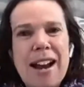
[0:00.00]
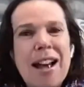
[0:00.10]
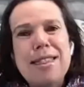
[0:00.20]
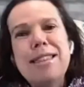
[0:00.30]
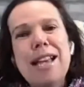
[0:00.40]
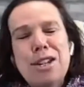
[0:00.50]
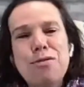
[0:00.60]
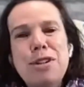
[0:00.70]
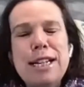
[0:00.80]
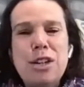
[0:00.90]
And I think that's a
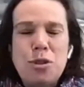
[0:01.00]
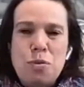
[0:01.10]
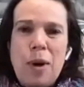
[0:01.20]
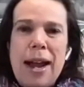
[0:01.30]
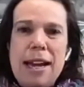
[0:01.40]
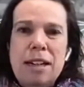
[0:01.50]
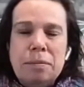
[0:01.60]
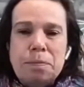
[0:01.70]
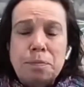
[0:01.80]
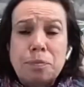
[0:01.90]
really good way
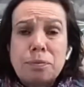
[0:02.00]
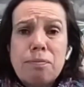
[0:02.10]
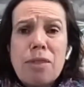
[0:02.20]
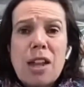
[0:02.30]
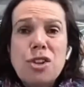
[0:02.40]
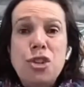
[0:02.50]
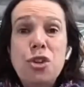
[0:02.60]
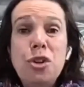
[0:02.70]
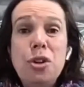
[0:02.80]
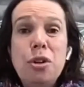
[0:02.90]

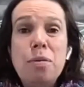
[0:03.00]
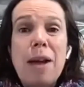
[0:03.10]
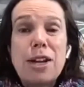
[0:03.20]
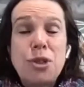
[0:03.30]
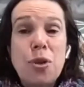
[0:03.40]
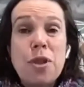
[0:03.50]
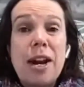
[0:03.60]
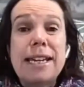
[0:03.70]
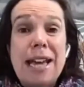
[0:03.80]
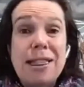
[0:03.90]
to make sure that
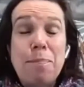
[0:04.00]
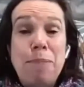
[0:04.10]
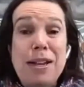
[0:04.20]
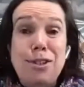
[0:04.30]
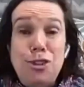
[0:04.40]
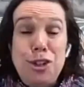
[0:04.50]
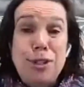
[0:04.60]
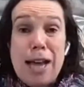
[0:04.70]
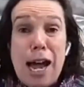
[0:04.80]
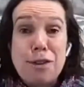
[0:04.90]
I get the best
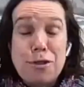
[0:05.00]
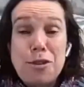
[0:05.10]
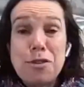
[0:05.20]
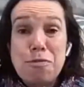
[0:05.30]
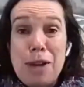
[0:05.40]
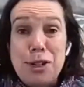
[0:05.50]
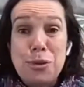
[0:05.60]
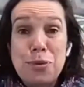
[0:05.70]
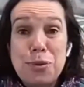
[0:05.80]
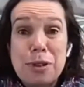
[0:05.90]
use out of all of my
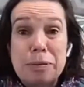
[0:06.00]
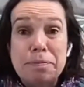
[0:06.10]
tools.